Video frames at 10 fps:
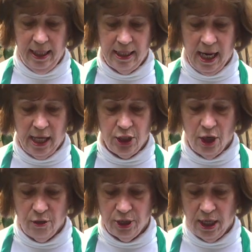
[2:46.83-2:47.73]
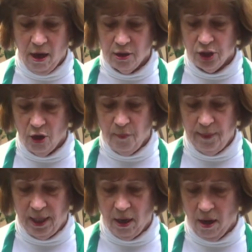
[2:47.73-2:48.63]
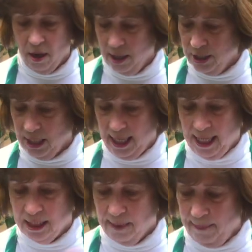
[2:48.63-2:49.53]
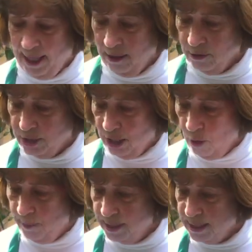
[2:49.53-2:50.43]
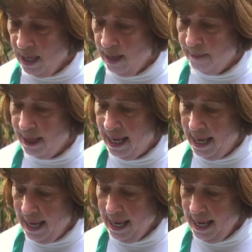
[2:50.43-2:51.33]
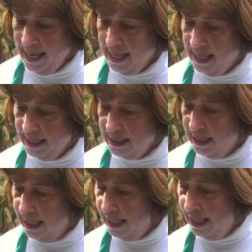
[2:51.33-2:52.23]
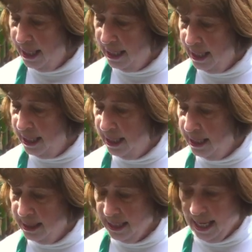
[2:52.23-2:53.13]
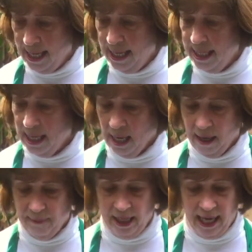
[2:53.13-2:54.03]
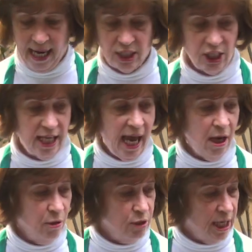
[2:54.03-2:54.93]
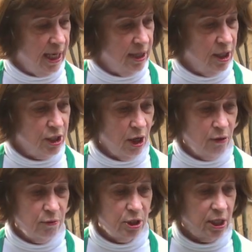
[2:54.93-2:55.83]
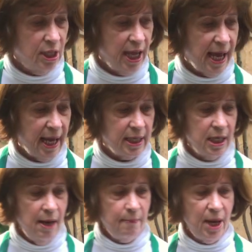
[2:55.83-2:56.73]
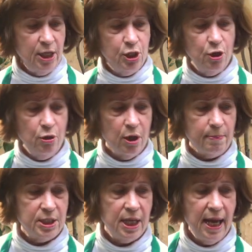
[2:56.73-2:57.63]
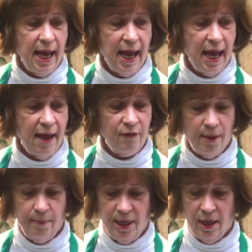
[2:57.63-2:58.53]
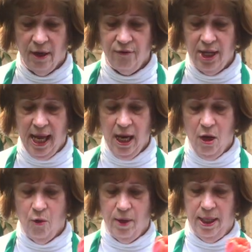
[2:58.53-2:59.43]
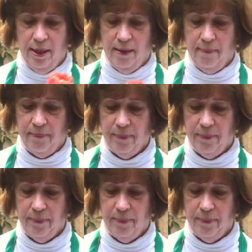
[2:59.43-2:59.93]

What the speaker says: I chose it also because it has the petals, it opens up, and it has the yellows in it, and the tones that my tulips have a bit of yellow in them.